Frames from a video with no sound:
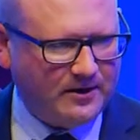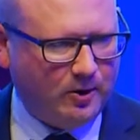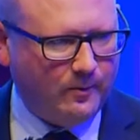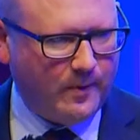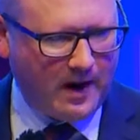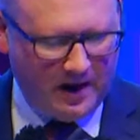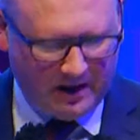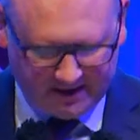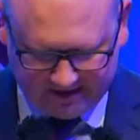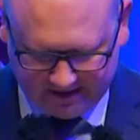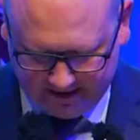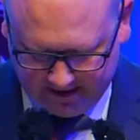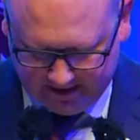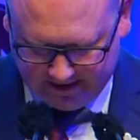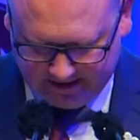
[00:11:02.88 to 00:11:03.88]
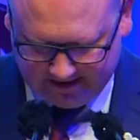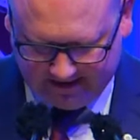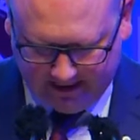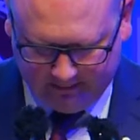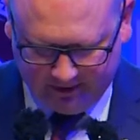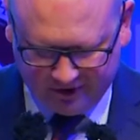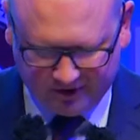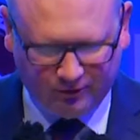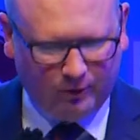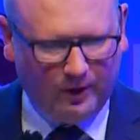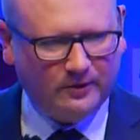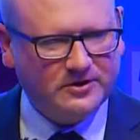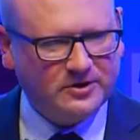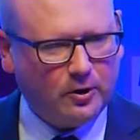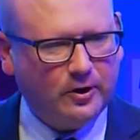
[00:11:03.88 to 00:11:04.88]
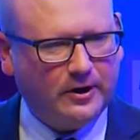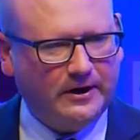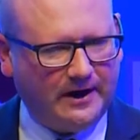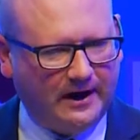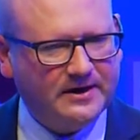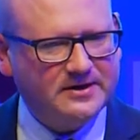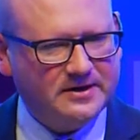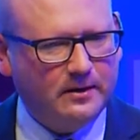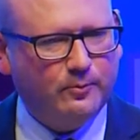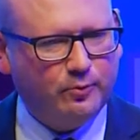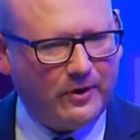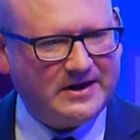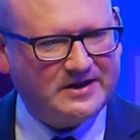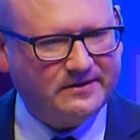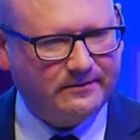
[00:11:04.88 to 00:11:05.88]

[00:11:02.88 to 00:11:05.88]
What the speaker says: parks established throughout Turkey. That is an impressive